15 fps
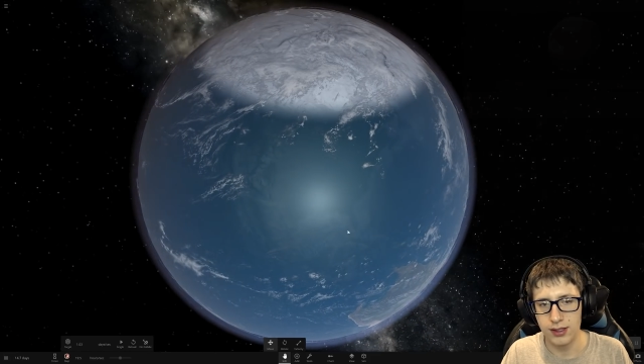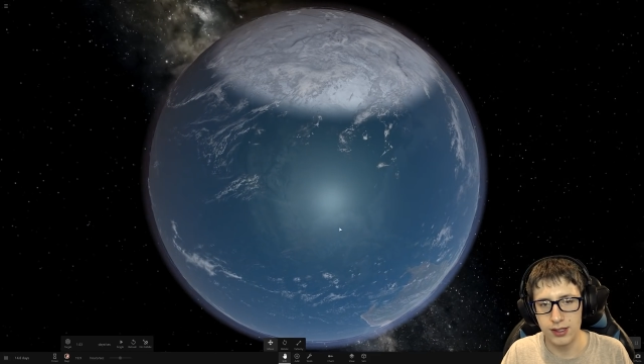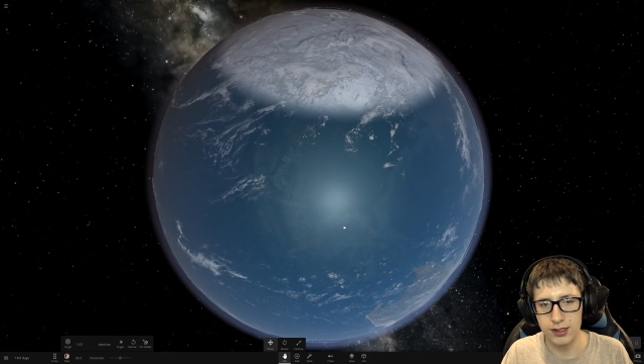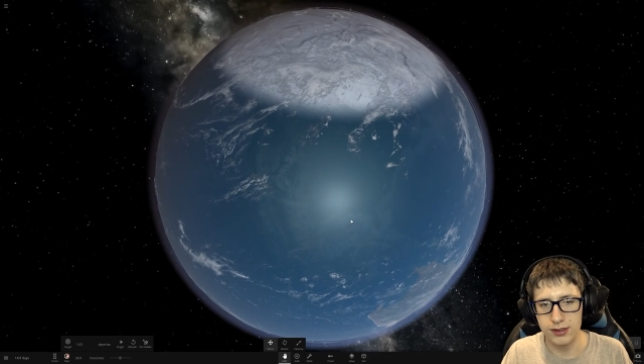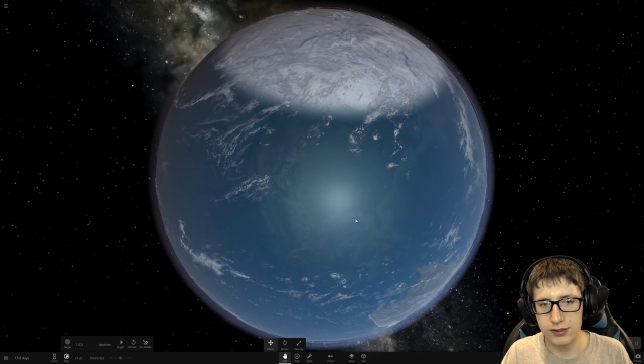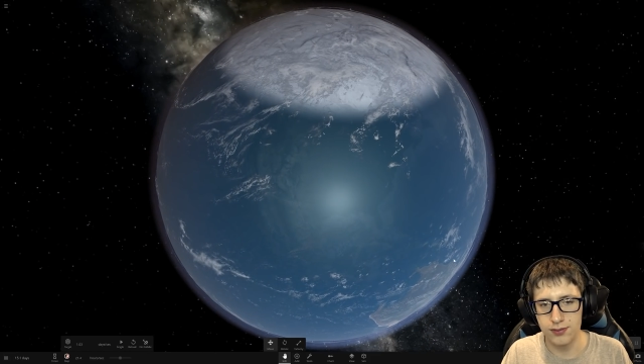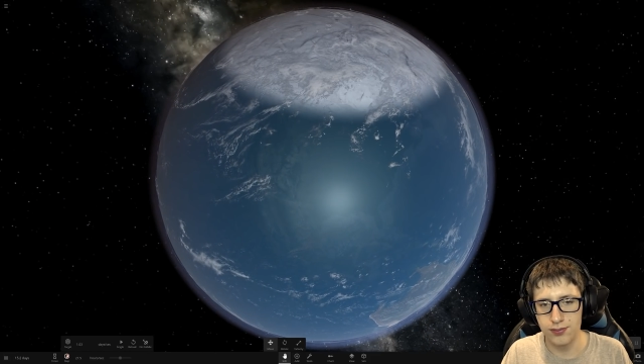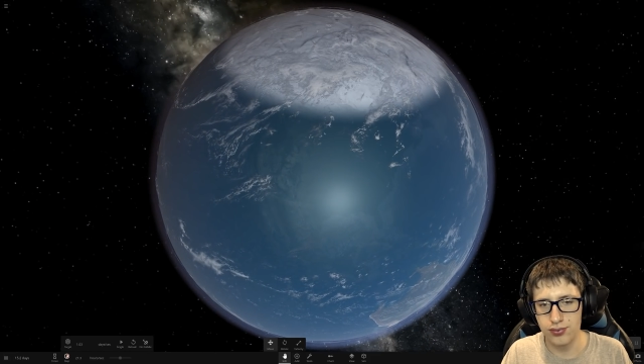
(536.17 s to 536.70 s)

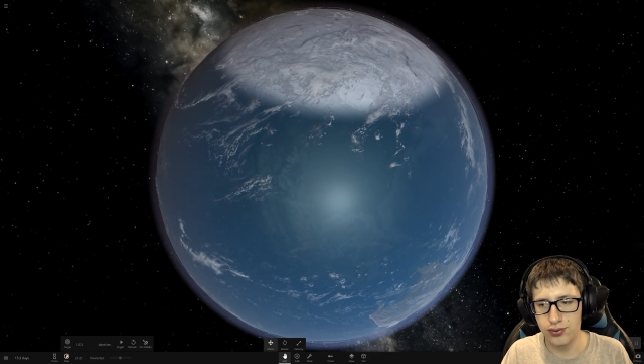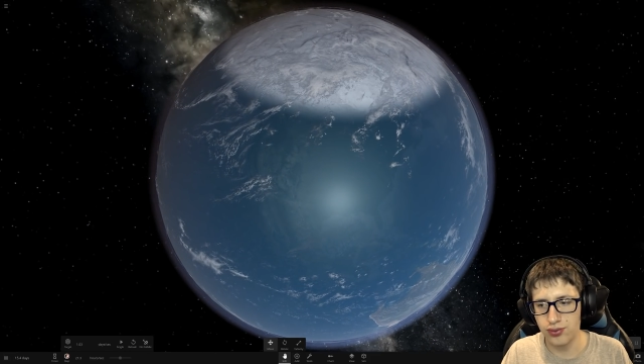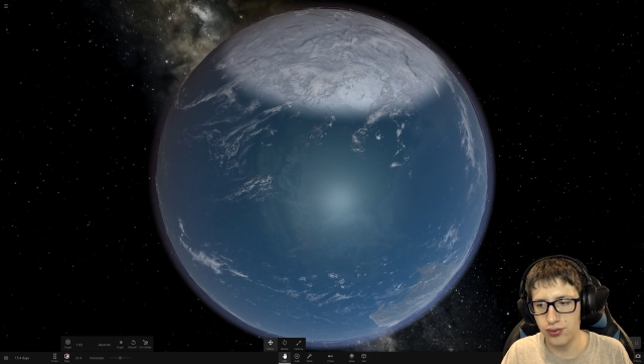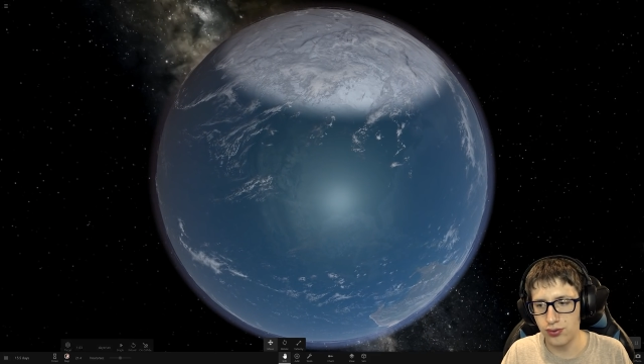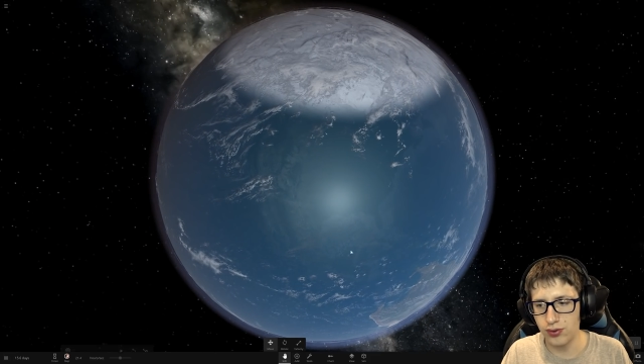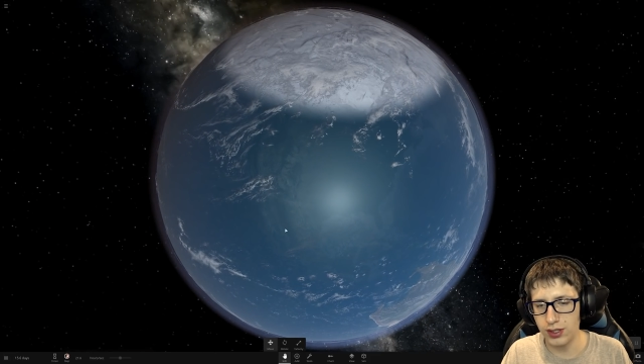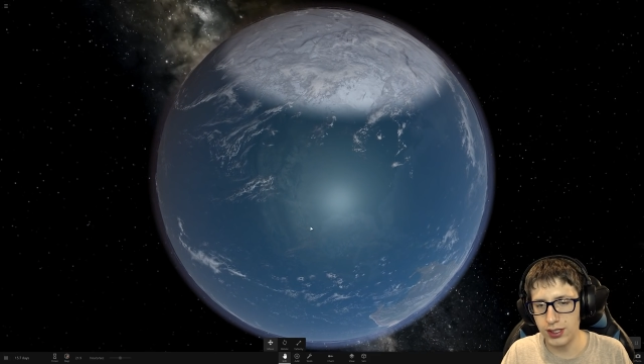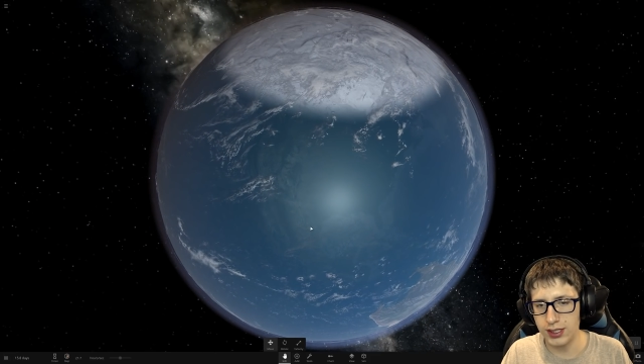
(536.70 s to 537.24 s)
Is
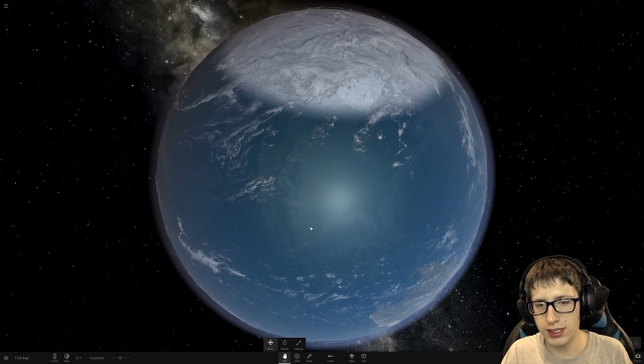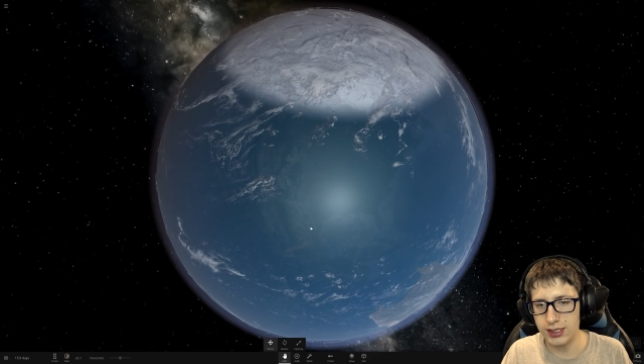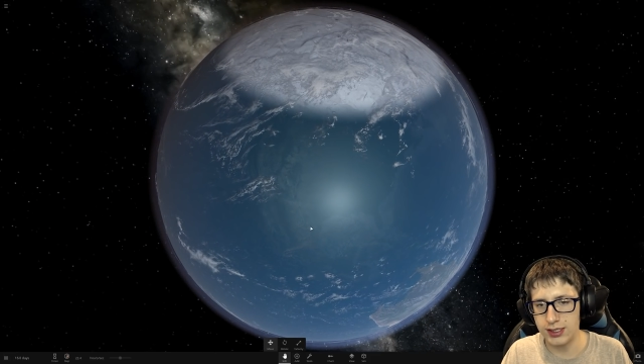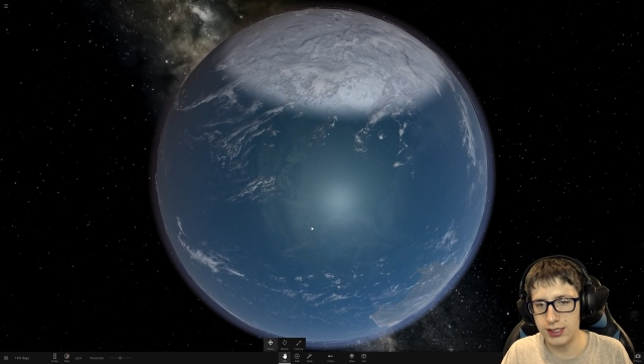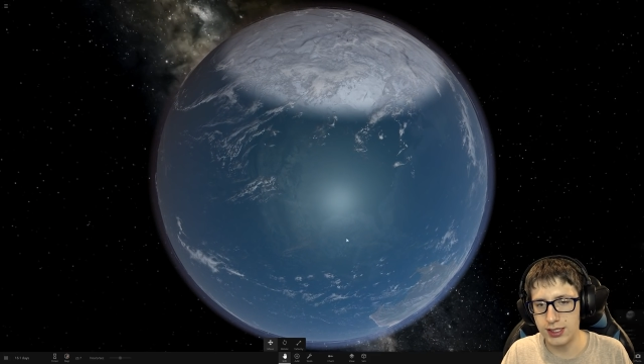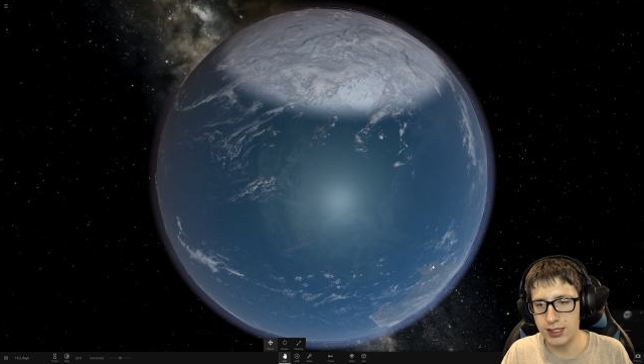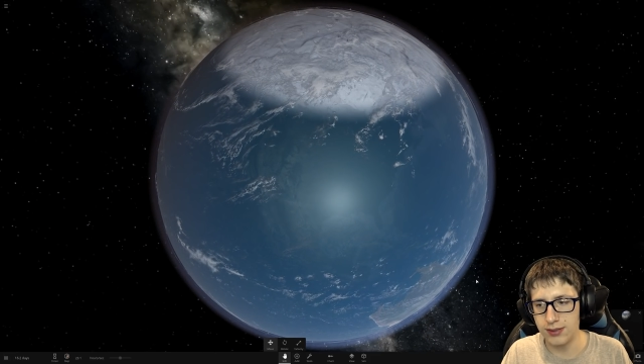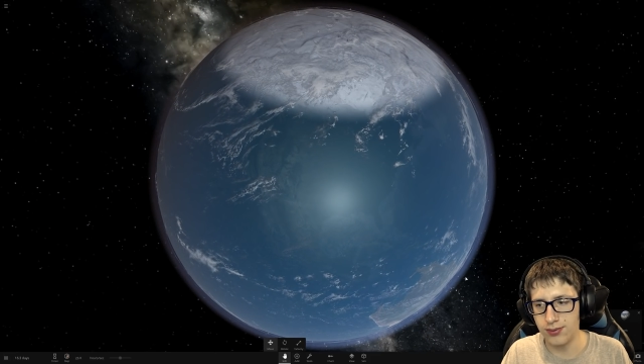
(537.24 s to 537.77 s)
pretty
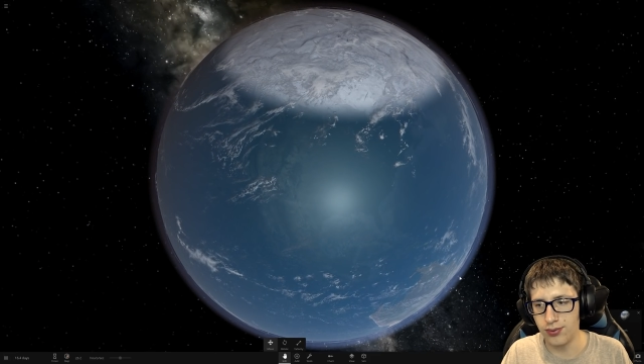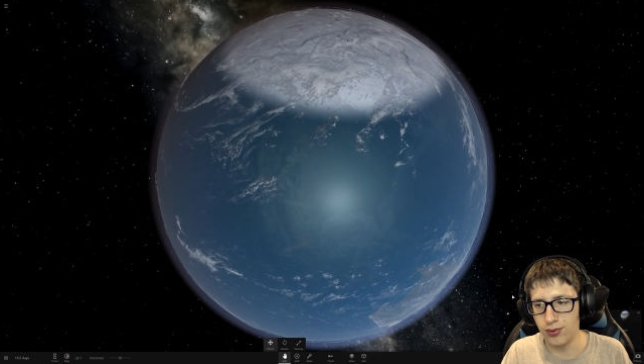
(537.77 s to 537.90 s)
deep